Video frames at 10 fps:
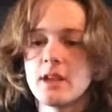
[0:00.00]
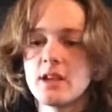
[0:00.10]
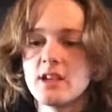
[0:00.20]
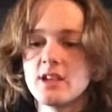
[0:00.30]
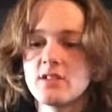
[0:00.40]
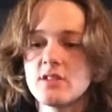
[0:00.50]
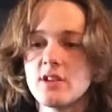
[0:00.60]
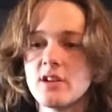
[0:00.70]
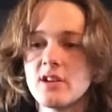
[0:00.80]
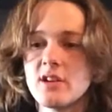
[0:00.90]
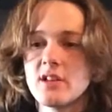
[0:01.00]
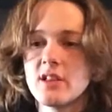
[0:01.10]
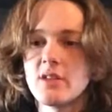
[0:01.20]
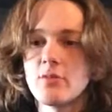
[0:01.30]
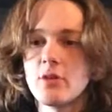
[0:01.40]
I guess
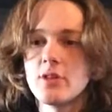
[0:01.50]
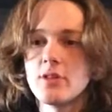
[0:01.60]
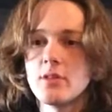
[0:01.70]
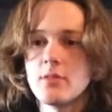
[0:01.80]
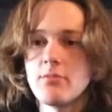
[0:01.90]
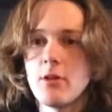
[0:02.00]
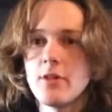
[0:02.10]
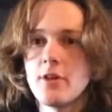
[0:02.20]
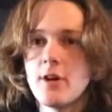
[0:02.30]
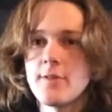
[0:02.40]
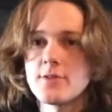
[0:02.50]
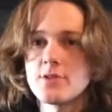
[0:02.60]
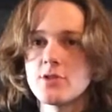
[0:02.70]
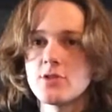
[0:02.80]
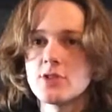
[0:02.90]
like one of the
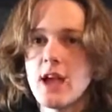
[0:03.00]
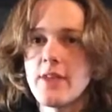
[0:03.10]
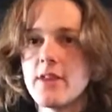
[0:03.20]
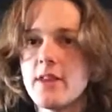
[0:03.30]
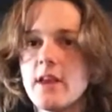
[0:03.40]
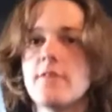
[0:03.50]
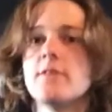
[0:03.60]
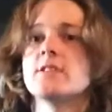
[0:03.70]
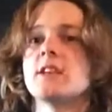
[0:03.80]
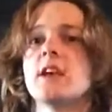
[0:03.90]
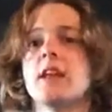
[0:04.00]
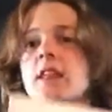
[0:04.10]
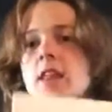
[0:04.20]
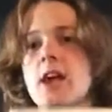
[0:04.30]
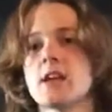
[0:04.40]
officers had the knife in his hand,
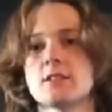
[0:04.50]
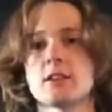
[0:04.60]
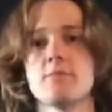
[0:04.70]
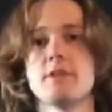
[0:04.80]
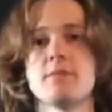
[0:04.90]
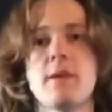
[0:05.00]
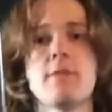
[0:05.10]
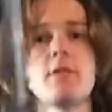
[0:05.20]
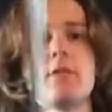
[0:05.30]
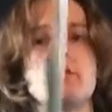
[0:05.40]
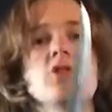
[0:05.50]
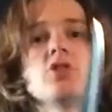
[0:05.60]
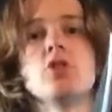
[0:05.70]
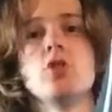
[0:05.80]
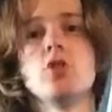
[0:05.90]
and it has like a piece of paper and
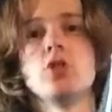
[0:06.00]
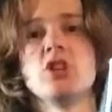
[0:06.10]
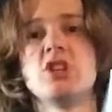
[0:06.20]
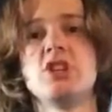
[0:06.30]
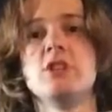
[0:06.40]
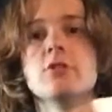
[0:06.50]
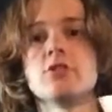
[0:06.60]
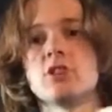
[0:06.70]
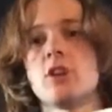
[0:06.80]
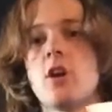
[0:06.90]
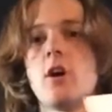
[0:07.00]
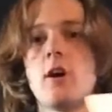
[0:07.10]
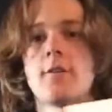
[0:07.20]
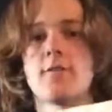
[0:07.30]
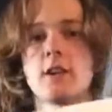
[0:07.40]
just shears it
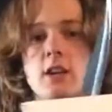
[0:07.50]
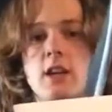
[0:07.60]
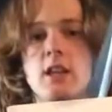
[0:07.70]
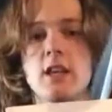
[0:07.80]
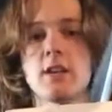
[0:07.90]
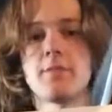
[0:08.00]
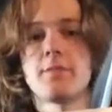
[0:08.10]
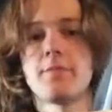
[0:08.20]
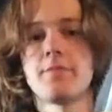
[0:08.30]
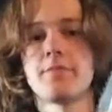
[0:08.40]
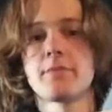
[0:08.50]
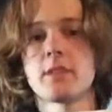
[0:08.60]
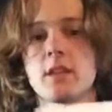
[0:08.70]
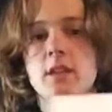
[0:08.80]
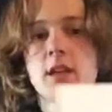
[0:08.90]
off, like kind of like
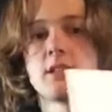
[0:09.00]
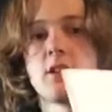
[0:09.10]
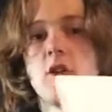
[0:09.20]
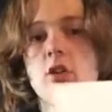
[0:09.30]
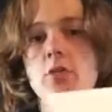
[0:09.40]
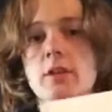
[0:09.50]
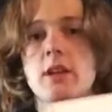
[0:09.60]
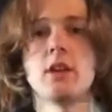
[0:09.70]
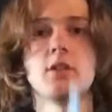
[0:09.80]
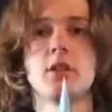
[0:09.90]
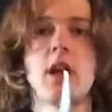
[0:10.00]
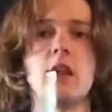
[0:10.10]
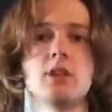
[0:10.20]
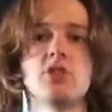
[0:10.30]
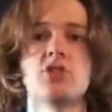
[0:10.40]
cuts it all the way down,
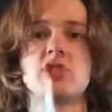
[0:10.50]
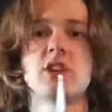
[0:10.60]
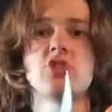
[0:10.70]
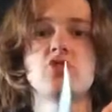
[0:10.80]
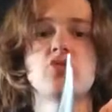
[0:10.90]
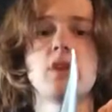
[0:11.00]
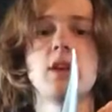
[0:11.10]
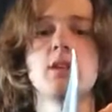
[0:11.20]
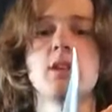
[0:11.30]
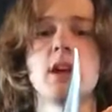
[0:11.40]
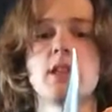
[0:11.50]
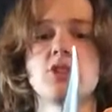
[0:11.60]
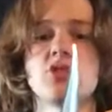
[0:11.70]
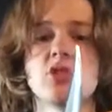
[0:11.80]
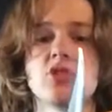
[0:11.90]
and it just cuts straight, kind of
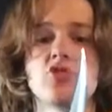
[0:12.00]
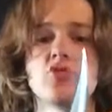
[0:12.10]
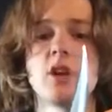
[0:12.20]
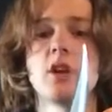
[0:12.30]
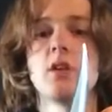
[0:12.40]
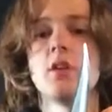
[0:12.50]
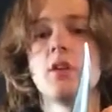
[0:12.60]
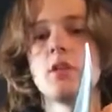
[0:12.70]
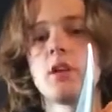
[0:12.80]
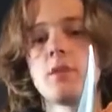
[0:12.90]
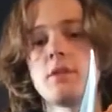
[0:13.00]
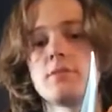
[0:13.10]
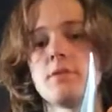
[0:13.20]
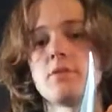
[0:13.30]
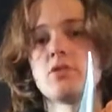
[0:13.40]
like cuts straight like a piece
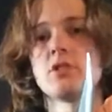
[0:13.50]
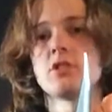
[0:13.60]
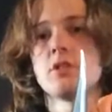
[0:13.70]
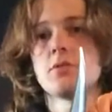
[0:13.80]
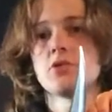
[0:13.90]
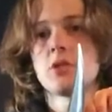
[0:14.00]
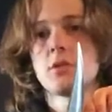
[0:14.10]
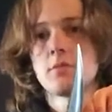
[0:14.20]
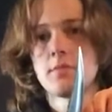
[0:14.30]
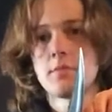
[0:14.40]
of paper, so it's kind of straight.